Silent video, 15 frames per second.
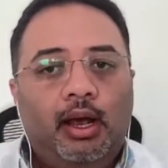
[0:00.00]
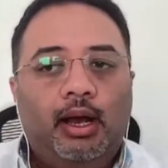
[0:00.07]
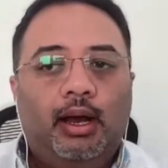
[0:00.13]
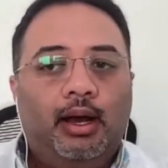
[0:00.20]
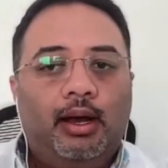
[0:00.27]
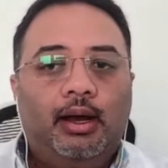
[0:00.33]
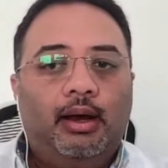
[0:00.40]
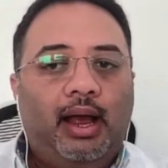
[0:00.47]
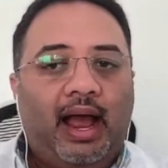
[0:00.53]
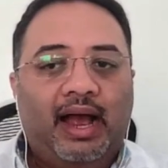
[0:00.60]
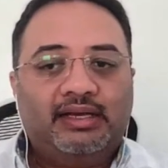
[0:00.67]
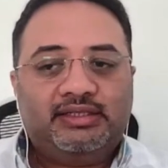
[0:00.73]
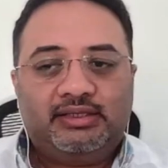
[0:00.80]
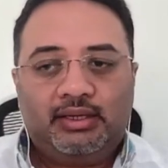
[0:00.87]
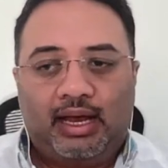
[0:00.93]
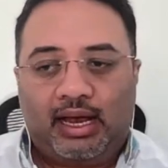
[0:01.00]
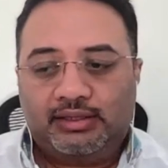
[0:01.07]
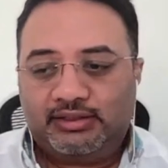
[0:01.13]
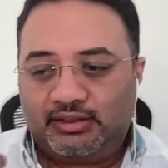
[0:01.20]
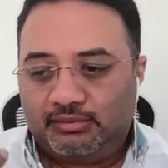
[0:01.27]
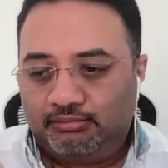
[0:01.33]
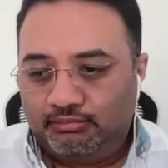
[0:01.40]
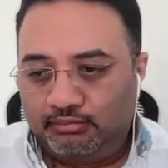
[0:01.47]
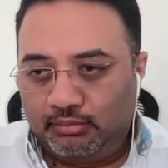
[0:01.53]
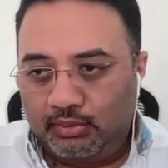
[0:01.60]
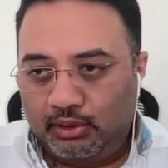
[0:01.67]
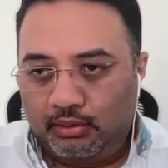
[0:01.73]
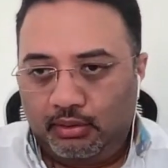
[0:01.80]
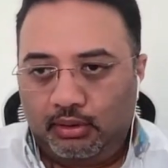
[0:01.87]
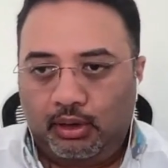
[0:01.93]
uh, as as
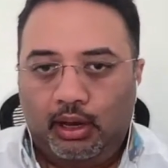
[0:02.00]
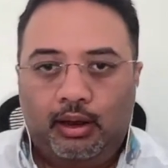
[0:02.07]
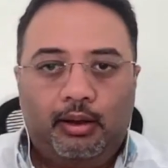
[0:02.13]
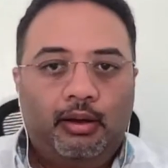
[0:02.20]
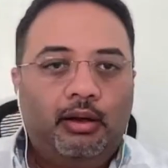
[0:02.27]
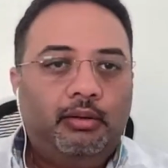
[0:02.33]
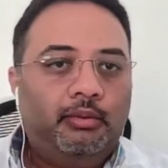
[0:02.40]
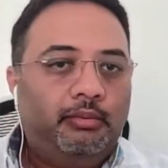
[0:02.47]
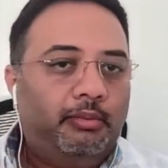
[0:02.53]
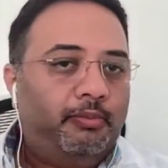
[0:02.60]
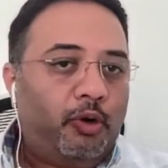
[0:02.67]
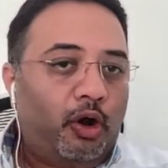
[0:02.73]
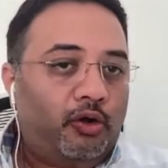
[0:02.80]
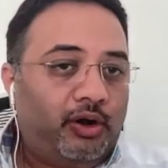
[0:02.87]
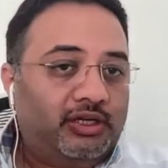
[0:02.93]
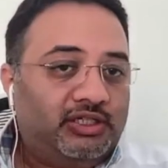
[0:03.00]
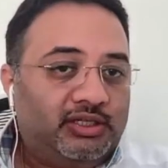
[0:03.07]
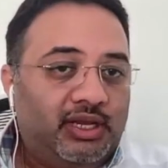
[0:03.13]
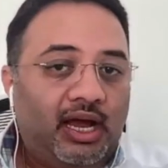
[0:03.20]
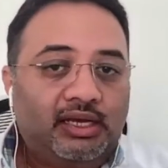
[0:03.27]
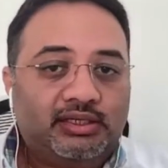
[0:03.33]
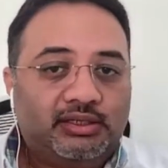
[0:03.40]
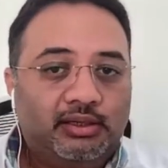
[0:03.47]
uh, progress does.